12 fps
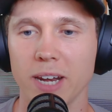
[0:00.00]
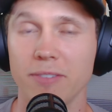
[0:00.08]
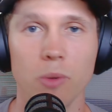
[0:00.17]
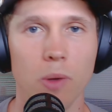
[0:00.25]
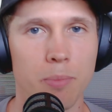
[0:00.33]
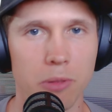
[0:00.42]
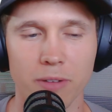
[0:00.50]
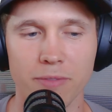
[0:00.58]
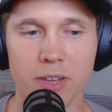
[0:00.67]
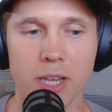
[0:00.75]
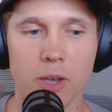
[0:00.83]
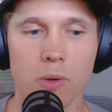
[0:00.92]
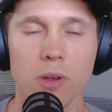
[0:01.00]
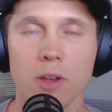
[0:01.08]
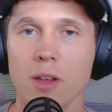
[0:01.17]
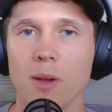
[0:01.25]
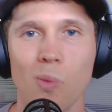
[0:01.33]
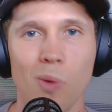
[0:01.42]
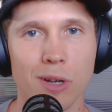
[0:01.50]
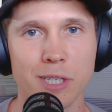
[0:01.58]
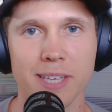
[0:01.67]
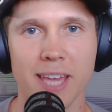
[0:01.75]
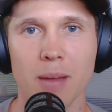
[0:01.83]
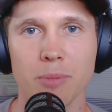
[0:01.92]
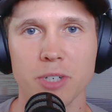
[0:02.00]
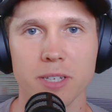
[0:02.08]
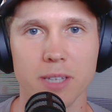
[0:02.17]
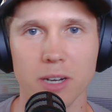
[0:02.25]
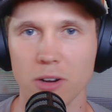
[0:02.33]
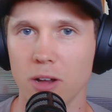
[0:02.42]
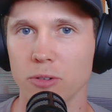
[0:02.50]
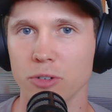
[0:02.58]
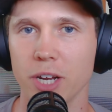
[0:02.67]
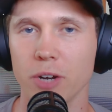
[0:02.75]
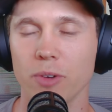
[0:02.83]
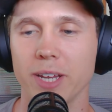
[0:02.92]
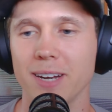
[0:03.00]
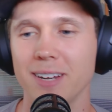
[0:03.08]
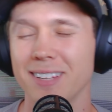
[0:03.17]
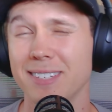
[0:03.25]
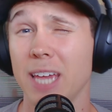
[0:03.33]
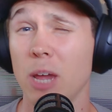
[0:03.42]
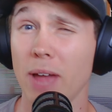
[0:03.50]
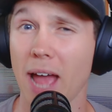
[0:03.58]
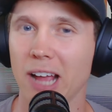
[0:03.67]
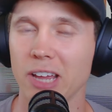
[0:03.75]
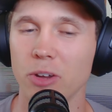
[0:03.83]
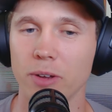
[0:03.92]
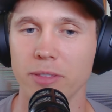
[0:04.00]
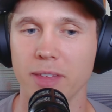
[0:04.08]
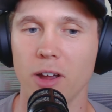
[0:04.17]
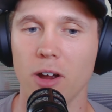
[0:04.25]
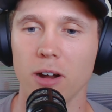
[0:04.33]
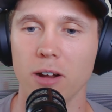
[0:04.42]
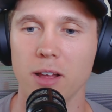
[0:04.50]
If you upload a video, watch the captions that are auto-generated, see how accurate they are.